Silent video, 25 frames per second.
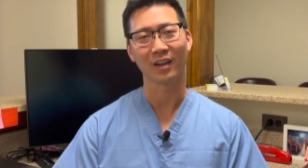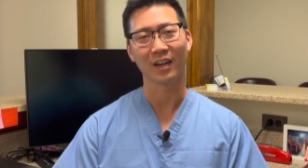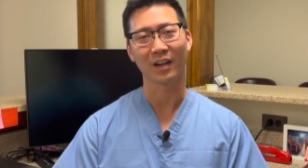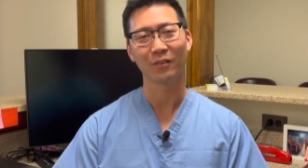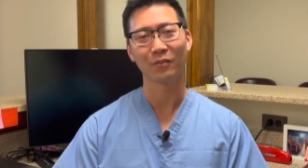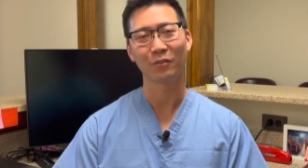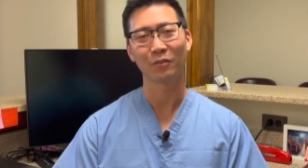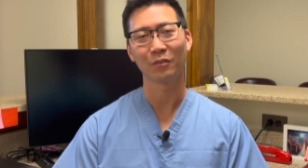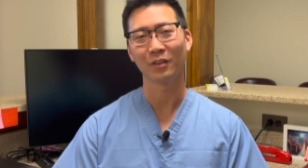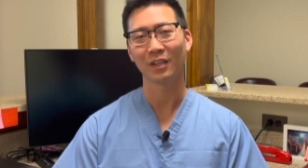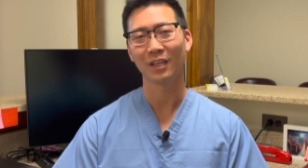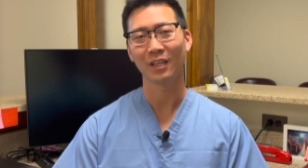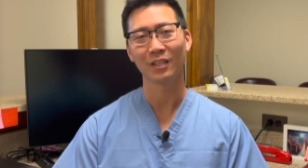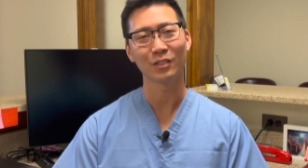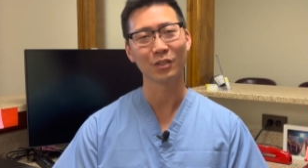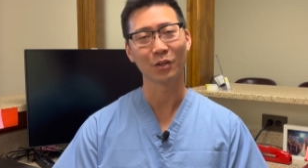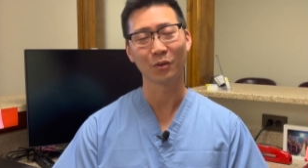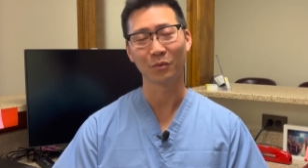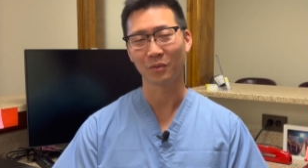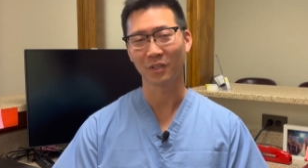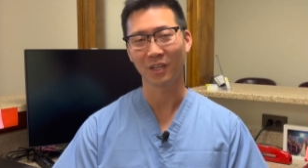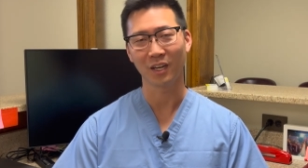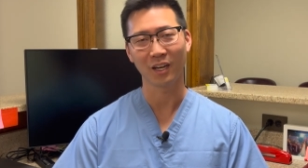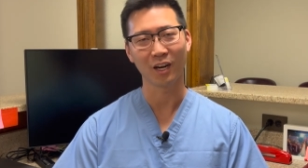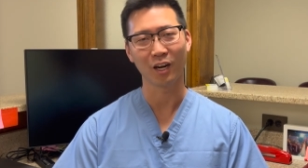I really
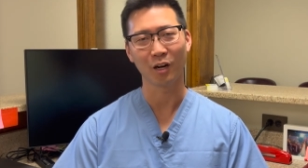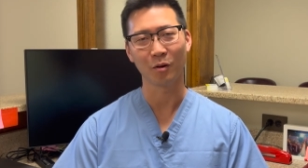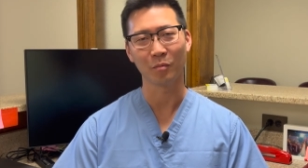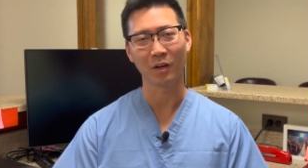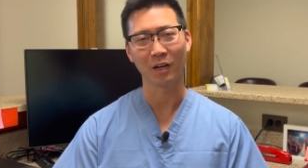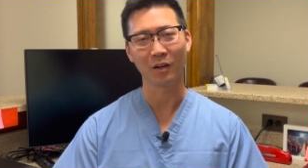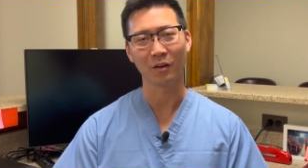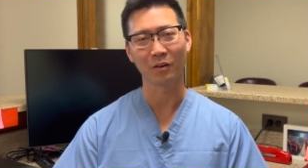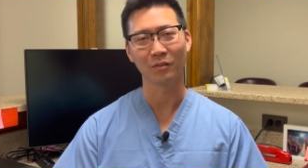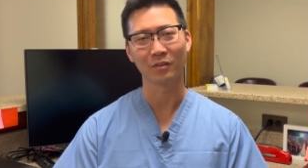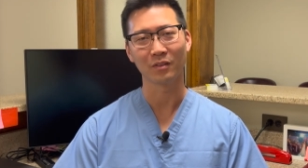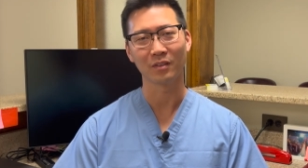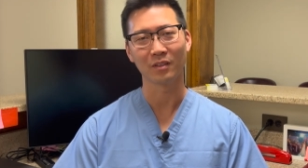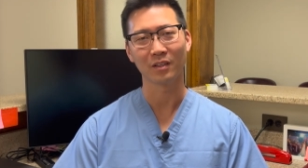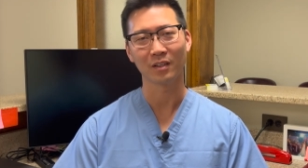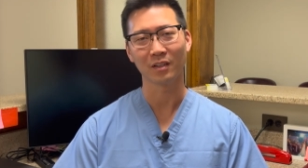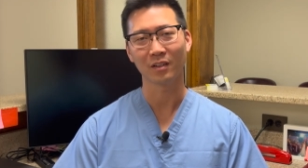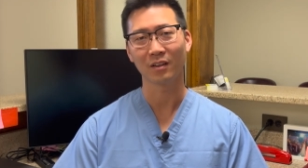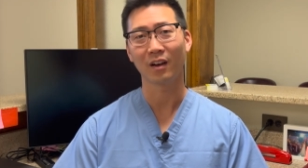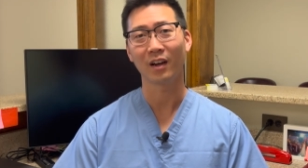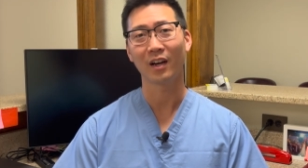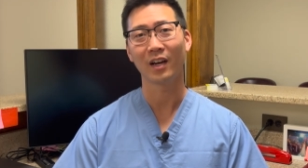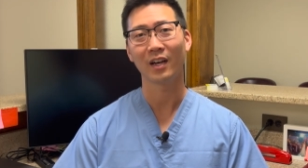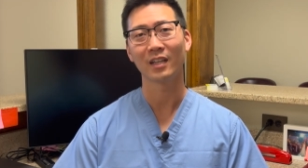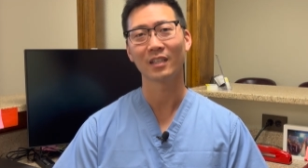don't care about the
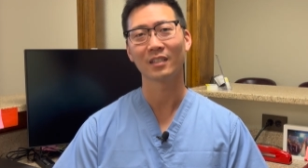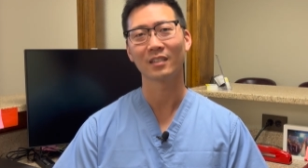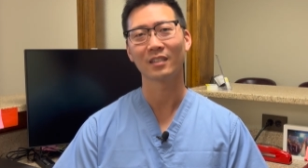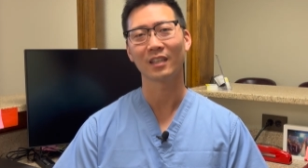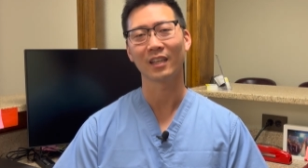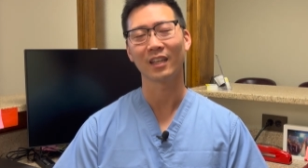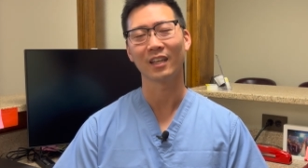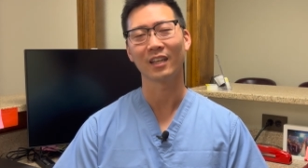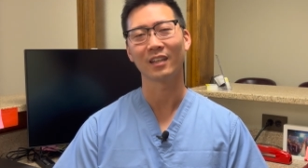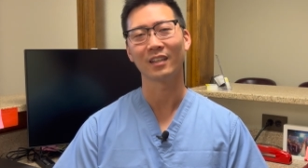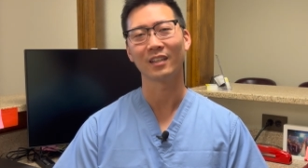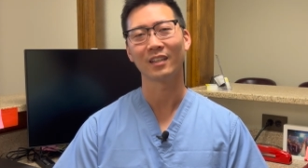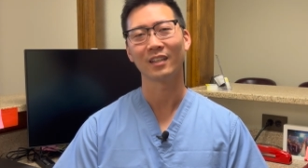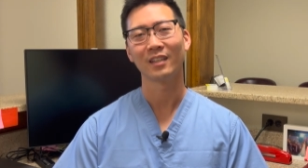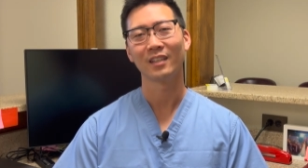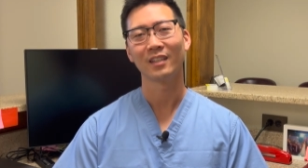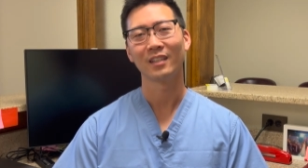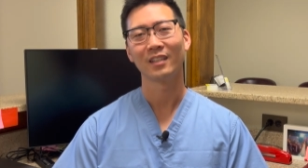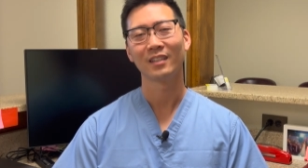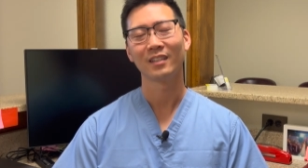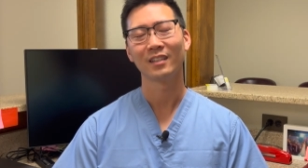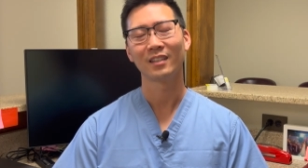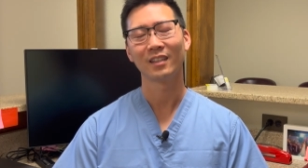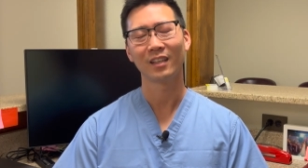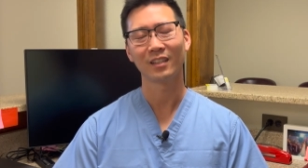cost and
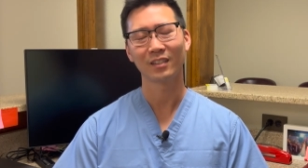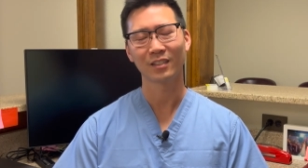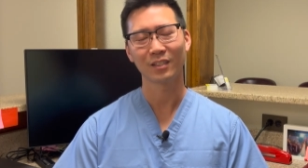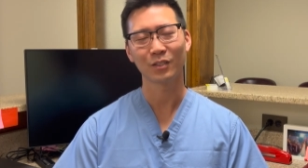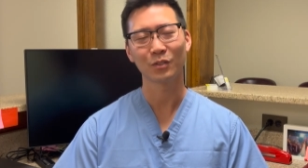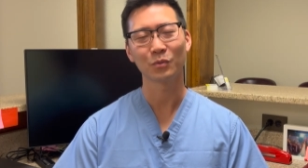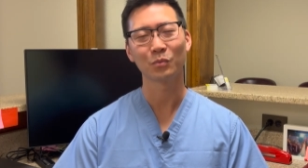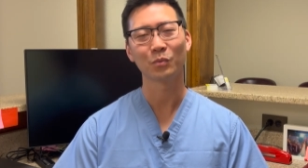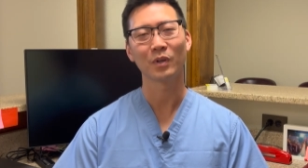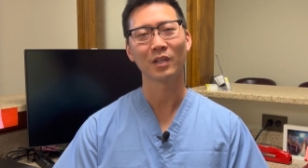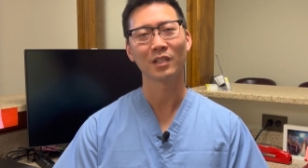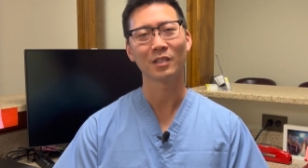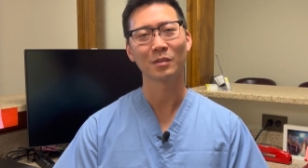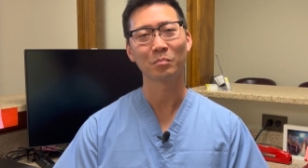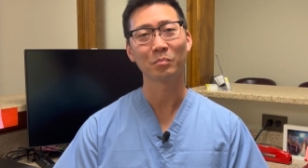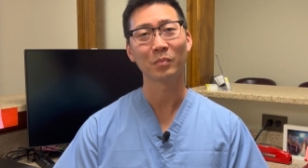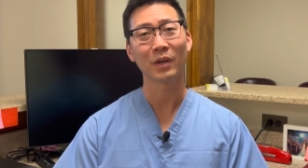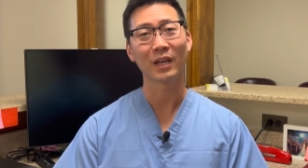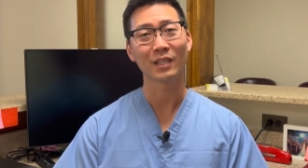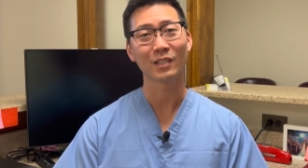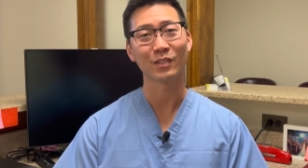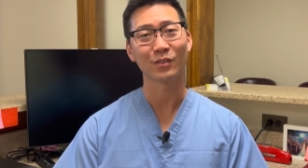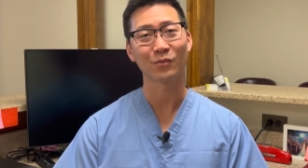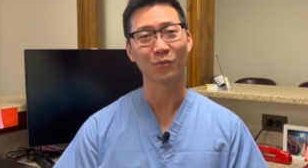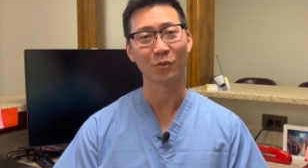this is what's
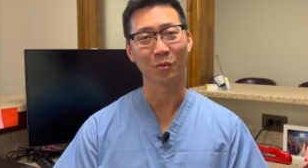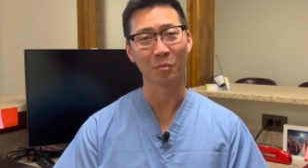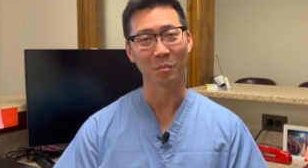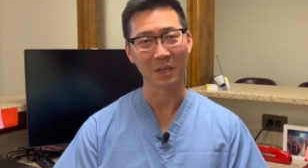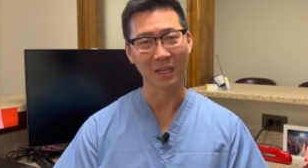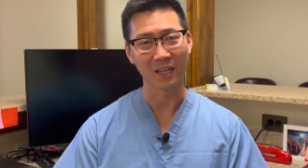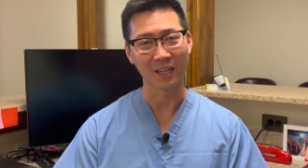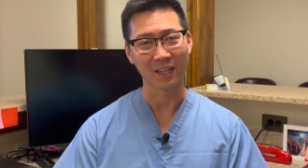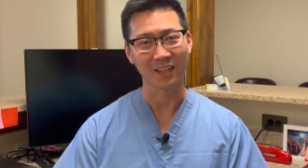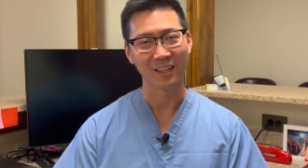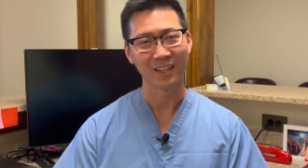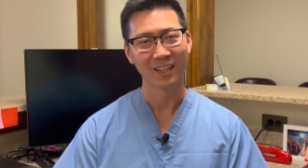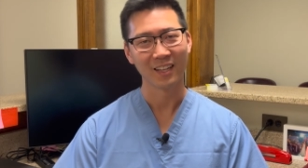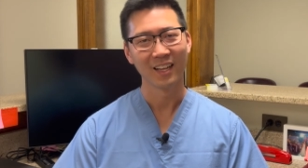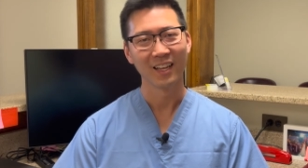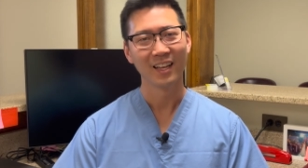best for me.